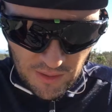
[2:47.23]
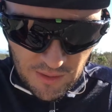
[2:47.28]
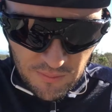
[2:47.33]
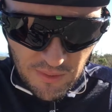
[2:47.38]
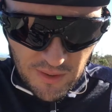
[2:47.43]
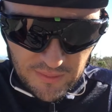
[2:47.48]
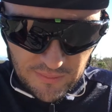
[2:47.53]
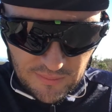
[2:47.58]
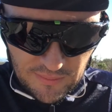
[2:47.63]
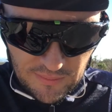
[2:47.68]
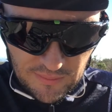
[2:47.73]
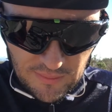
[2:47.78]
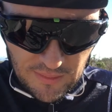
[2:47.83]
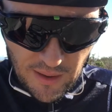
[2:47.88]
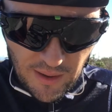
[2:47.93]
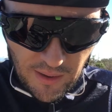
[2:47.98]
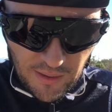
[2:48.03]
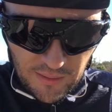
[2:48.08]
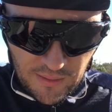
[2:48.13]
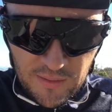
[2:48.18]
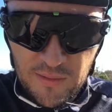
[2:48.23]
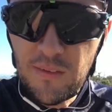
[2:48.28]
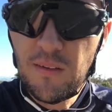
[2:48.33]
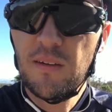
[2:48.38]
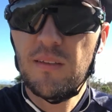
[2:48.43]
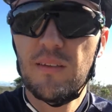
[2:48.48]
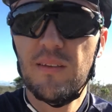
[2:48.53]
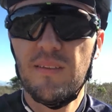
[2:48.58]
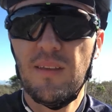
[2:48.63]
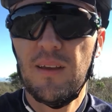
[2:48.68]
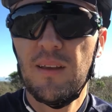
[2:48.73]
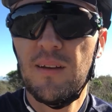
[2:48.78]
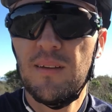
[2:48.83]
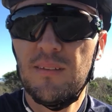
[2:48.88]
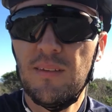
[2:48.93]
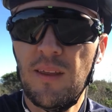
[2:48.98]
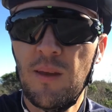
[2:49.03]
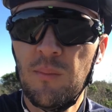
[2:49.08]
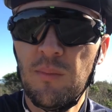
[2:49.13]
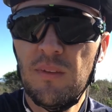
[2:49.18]
Anyways, yeah, I'm gonna start the second
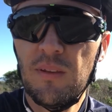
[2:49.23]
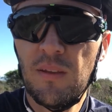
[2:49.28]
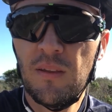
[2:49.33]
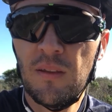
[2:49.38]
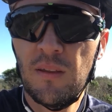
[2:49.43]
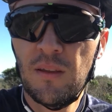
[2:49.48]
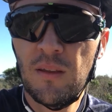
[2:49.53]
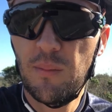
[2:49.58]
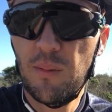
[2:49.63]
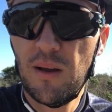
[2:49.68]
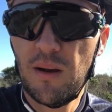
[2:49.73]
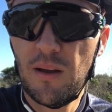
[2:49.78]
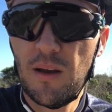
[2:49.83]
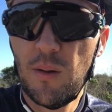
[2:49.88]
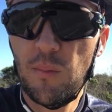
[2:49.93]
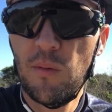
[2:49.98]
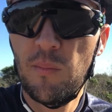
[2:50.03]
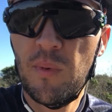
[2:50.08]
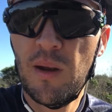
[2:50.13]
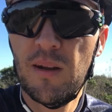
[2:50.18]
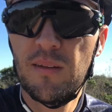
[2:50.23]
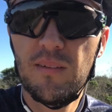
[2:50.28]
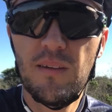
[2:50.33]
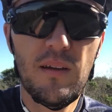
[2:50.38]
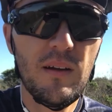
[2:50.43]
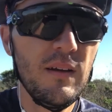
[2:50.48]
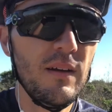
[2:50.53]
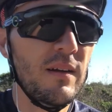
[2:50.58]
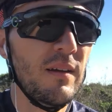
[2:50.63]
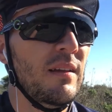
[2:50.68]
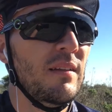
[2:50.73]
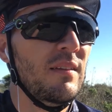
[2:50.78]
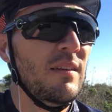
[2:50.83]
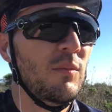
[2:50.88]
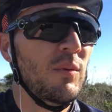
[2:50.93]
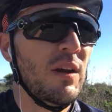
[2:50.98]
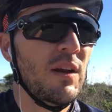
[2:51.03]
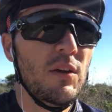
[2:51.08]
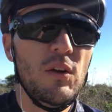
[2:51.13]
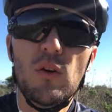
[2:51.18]
attempt in about a couple minutes here and see
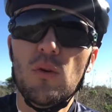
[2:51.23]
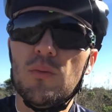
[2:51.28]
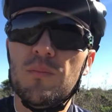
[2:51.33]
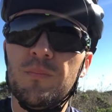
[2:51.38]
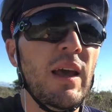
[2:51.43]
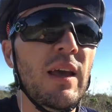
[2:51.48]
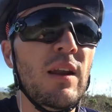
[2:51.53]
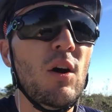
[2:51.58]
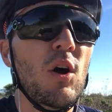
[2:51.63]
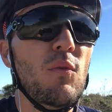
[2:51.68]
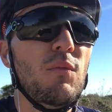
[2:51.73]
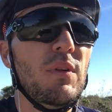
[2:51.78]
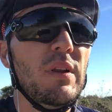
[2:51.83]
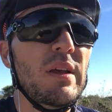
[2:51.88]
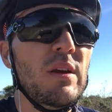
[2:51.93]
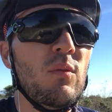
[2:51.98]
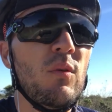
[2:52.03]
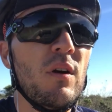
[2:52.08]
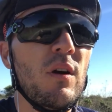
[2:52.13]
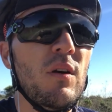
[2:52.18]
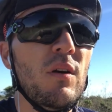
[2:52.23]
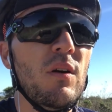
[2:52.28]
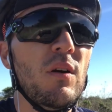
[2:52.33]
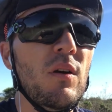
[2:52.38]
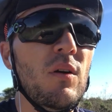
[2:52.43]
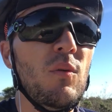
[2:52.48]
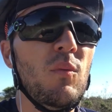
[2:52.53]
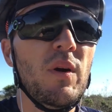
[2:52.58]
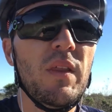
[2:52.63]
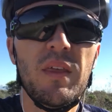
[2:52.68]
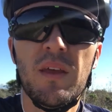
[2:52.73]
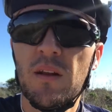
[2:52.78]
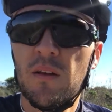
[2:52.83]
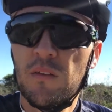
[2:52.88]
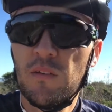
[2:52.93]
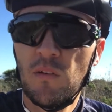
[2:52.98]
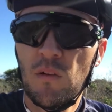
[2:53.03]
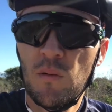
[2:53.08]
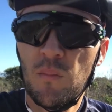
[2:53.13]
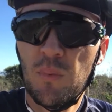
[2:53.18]
what I do. And hopefully we're within a
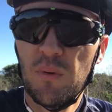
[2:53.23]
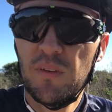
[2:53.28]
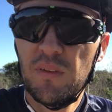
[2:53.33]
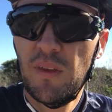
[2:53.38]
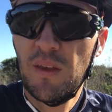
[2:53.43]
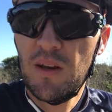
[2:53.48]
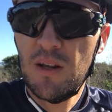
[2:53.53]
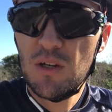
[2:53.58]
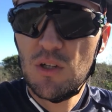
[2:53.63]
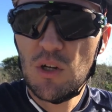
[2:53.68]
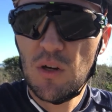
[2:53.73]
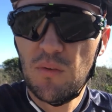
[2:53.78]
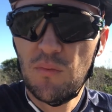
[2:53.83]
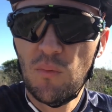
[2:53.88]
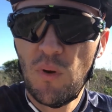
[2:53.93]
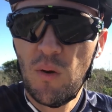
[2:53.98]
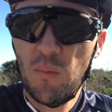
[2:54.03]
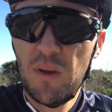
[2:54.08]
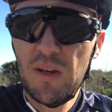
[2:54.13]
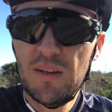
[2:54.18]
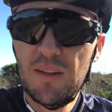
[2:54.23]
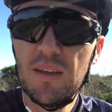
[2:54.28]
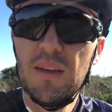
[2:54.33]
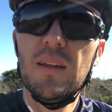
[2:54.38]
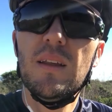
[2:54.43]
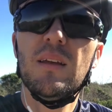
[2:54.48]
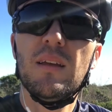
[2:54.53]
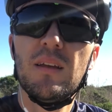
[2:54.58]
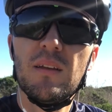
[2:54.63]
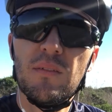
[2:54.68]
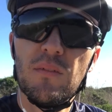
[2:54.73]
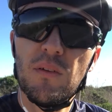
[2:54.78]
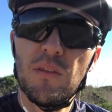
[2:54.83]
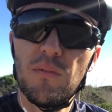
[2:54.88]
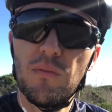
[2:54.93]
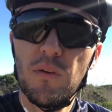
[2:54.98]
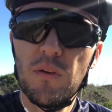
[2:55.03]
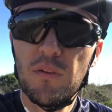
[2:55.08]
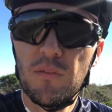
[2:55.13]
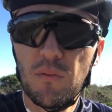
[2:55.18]
certain percentage of what we did for the
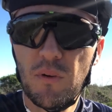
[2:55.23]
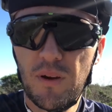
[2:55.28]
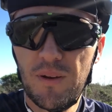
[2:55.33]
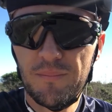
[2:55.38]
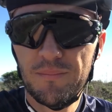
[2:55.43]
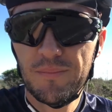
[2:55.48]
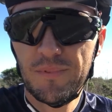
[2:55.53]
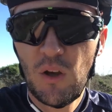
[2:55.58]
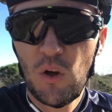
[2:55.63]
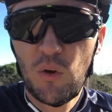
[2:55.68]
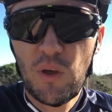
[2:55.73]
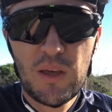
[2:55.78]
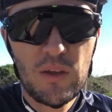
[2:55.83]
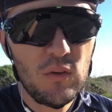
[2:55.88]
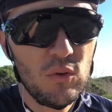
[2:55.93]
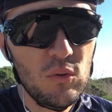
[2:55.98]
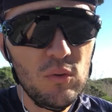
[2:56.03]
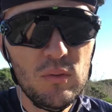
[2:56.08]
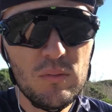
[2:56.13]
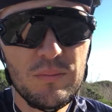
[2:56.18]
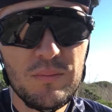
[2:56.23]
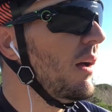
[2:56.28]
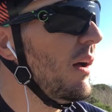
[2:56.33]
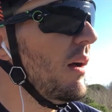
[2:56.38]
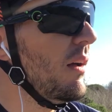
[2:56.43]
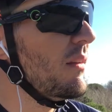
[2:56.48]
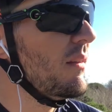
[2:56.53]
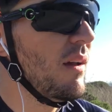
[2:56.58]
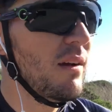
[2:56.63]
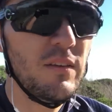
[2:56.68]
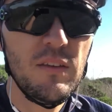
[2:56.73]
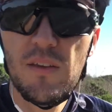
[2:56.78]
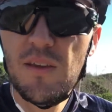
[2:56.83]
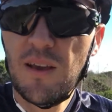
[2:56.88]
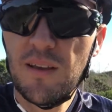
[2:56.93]
first run. Okay, cool. I'll talk to you